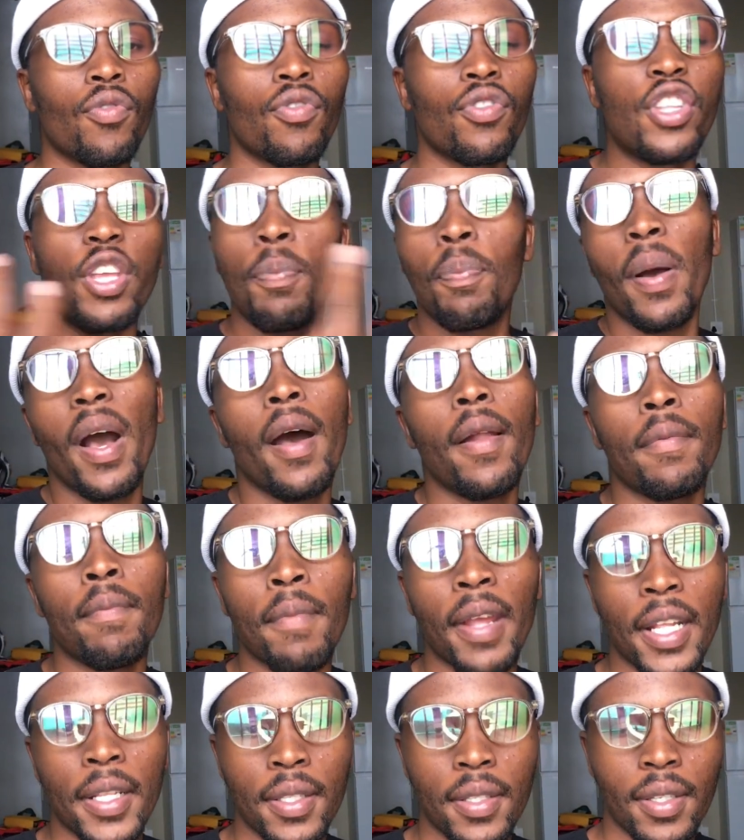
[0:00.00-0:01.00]

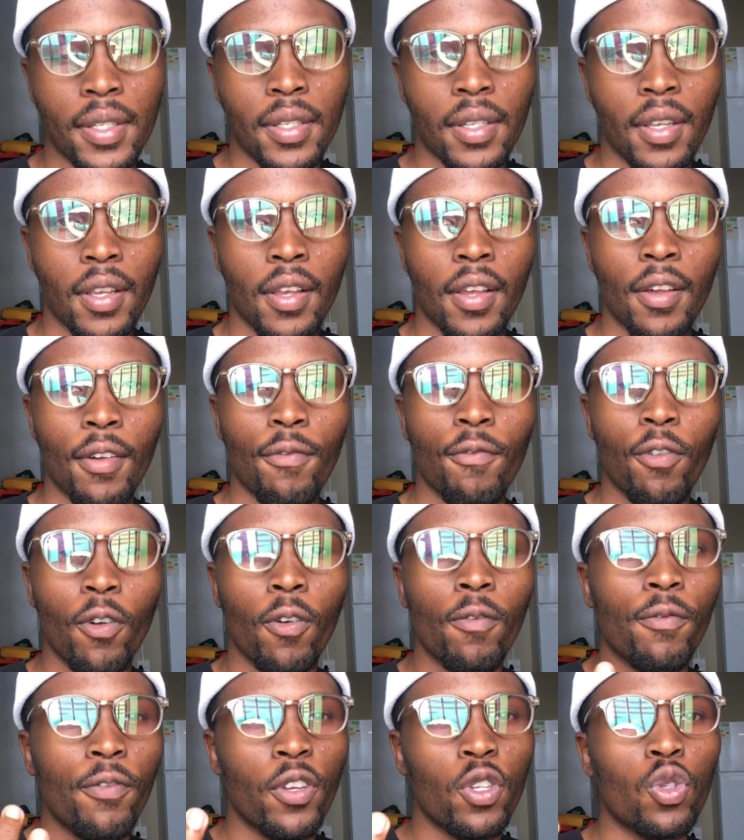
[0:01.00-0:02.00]
departments
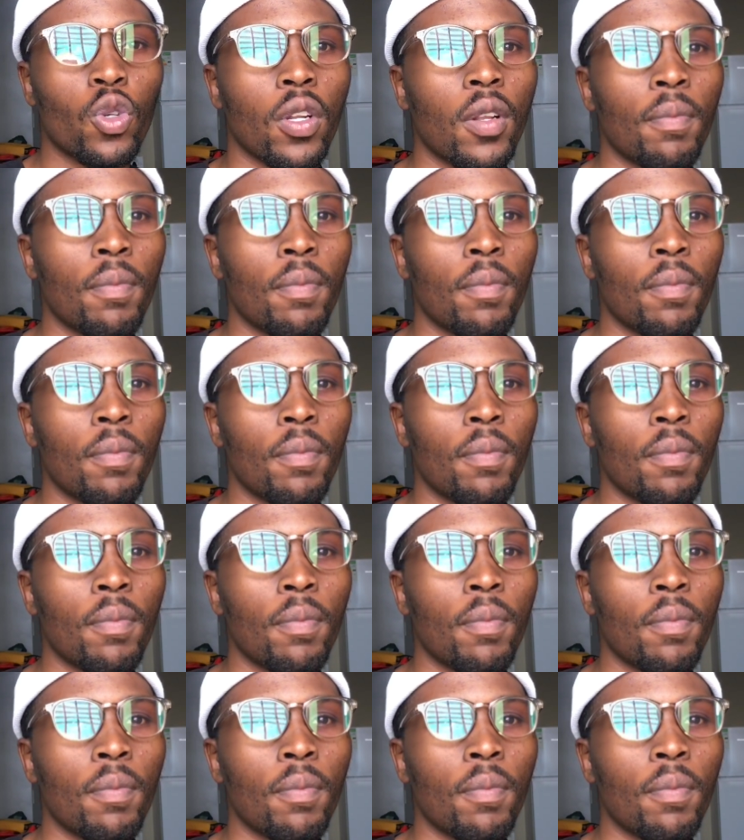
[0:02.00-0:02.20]
film, visual,